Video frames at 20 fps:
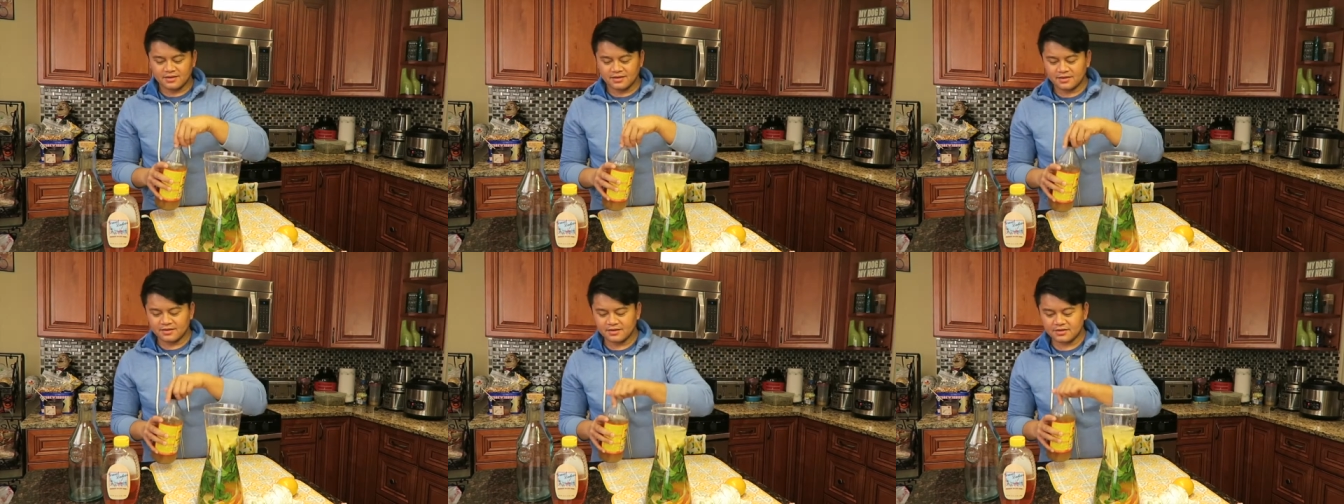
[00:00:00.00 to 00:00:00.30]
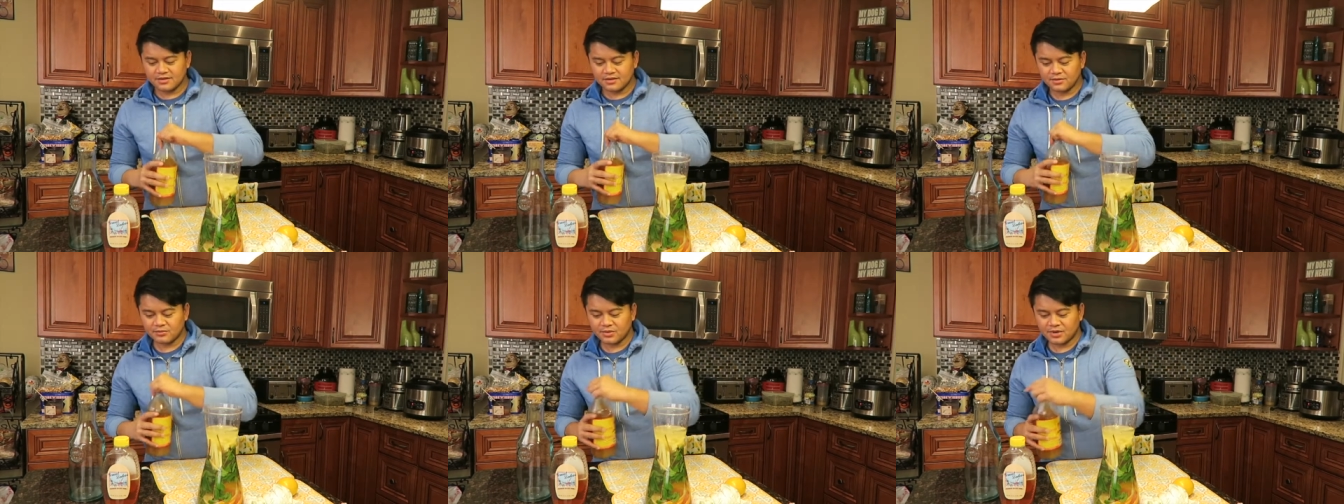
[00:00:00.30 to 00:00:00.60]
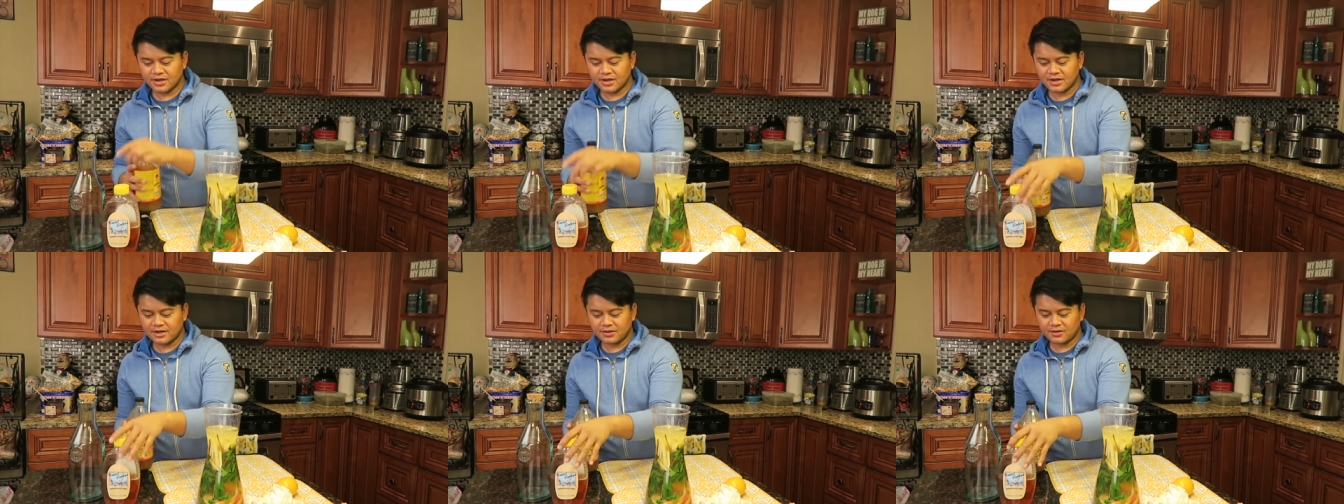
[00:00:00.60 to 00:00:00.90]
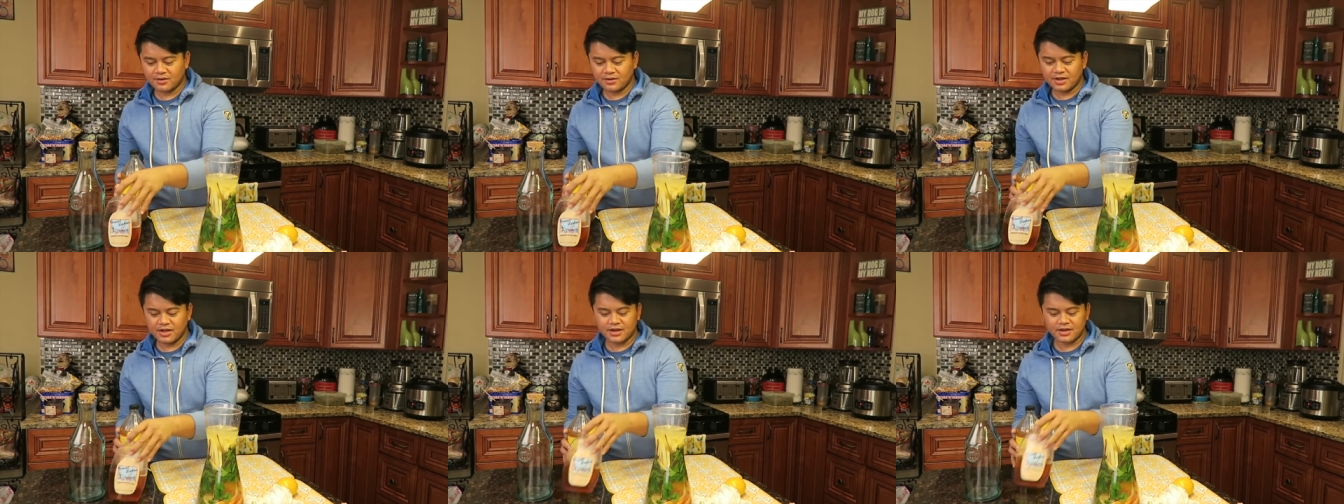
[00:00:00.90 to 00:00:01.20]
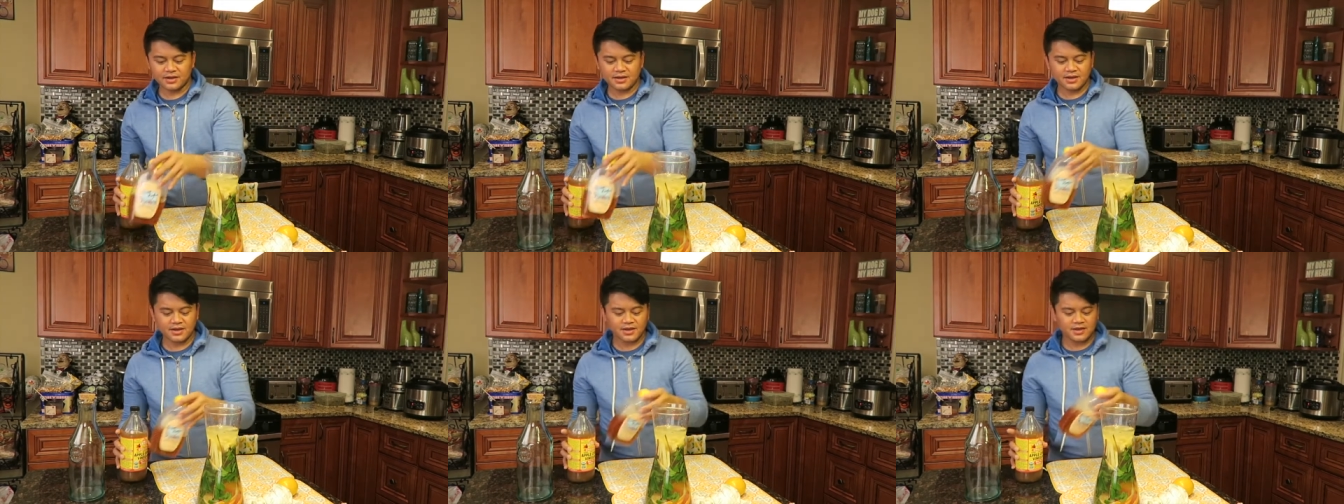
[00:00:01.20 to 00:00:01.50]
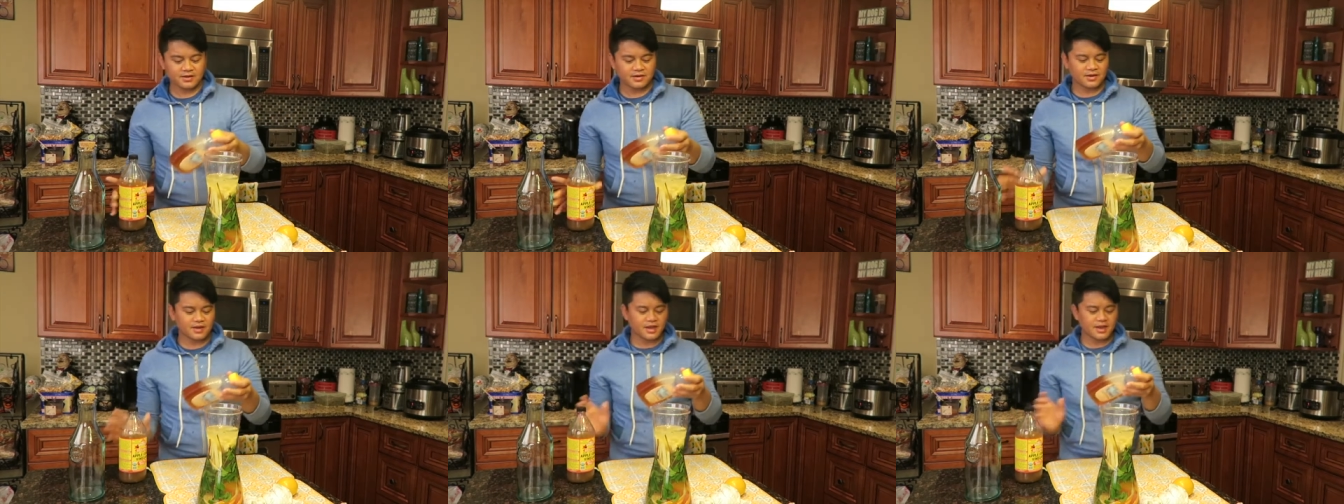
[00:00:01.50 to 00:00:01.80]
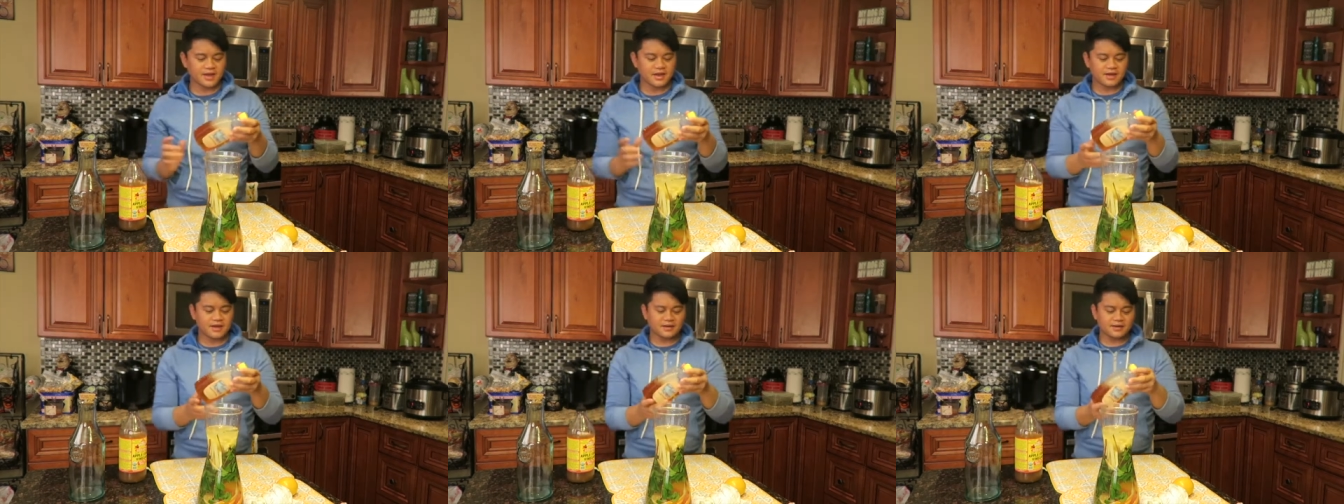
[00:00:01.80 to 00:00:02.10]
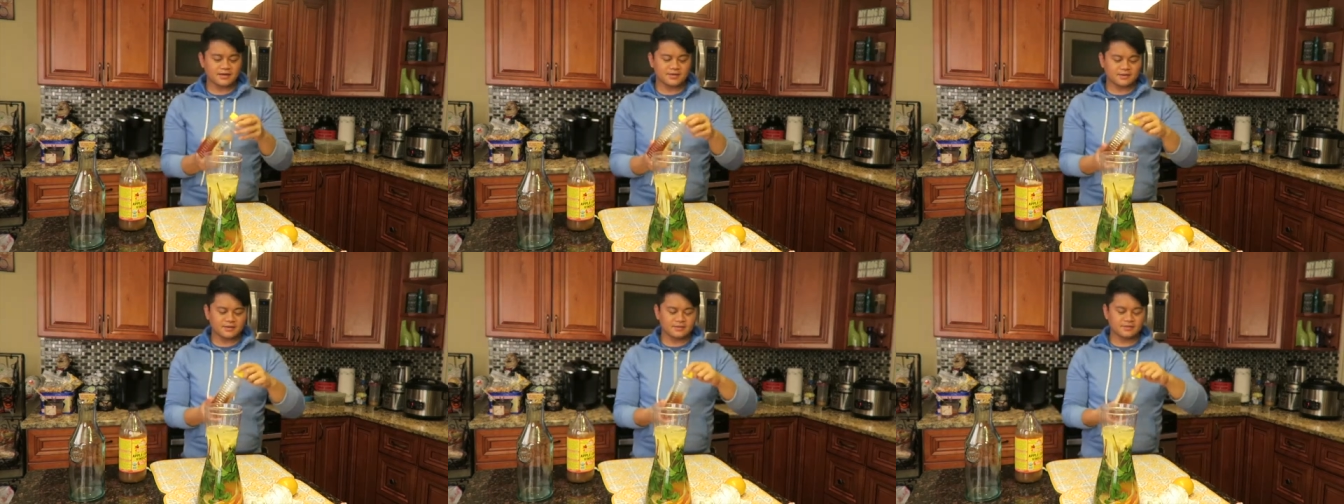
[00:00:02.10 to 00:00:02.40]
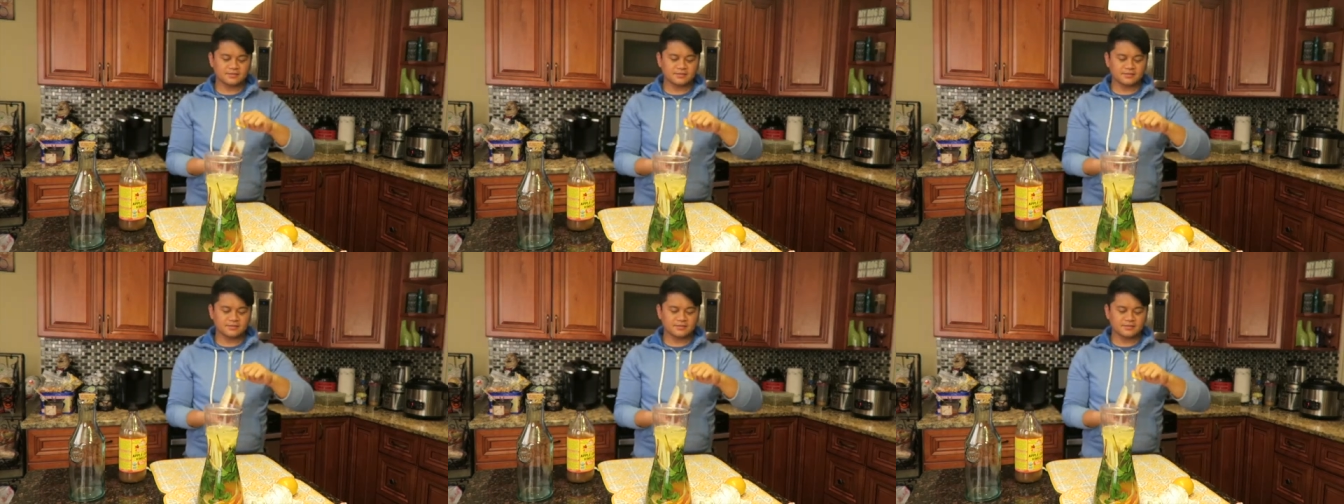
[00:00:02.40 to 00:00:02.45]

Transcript: And then we're gonna go ahead and add